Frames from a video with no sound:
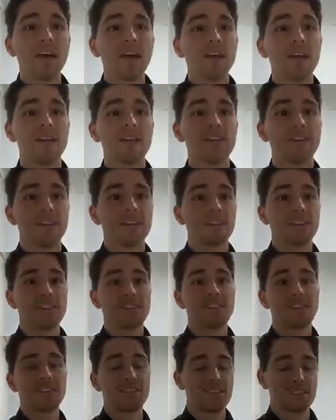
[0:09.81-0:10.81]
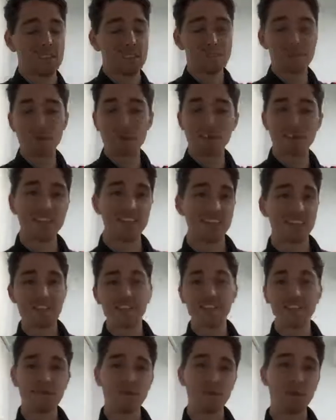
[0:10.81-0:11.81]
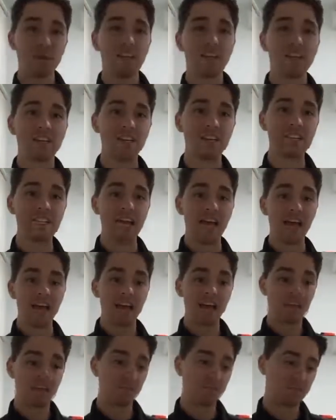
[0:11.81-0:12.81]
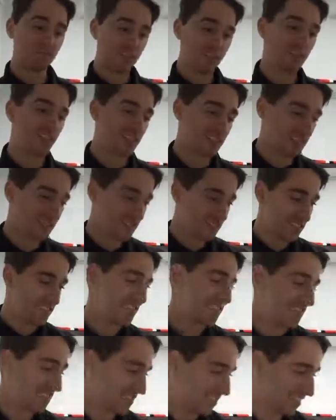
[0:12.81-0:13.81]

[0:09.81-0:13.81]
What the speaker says: It's the much anticipated game against